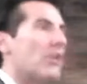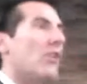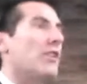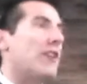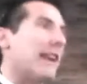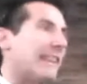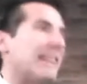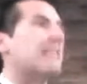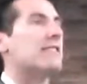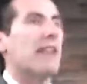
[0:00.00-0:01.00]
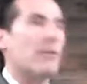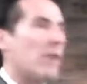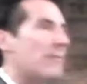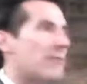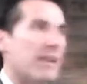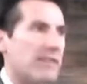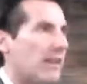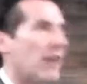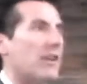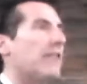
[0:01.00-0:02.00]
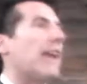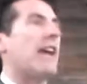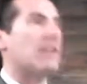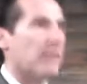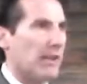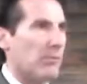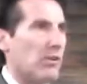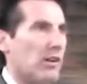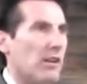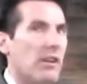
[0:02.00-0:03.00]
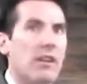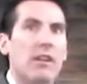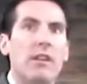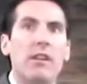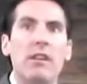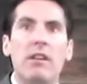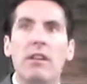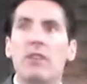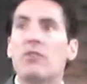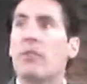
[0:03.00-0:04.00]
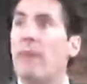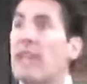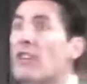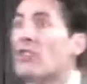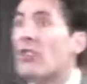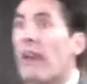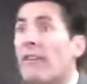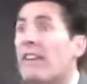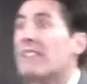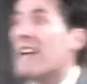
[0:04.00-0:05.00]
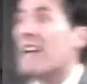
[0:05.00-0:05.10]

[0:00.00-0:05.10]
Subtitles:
ago and you got links and websites that aren't even active anymore. So making sure everything's